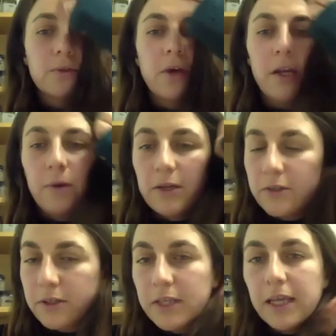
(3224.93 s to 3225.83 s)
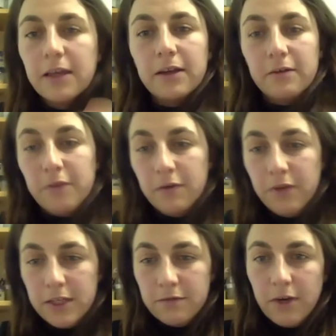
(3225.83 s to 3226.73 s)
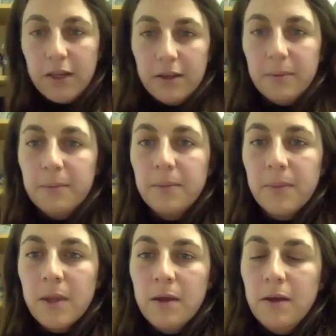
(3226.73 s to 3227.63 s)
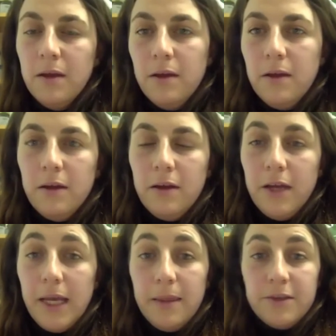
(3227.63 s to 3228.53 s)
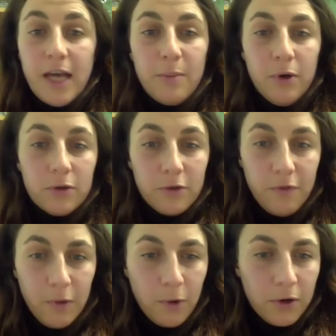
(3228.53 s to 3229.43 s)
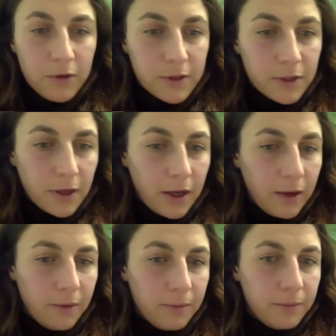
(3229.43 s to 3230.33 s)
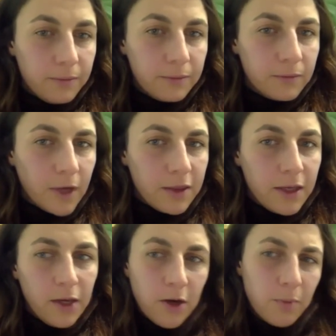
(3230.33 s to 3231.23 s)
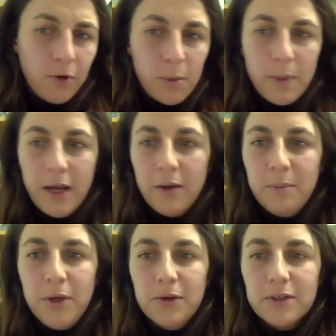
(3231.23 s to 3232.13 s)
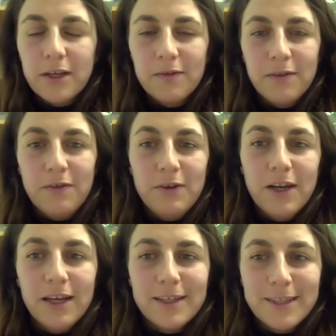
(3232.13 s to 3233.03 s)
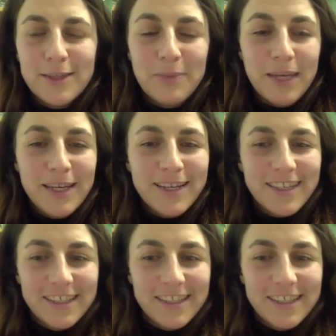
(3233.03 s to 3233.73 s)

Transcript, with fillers: got any questions, they can feel free to write them in the chat box, or if you want, um, I think you can probably unmute yourself if you'd like to speak.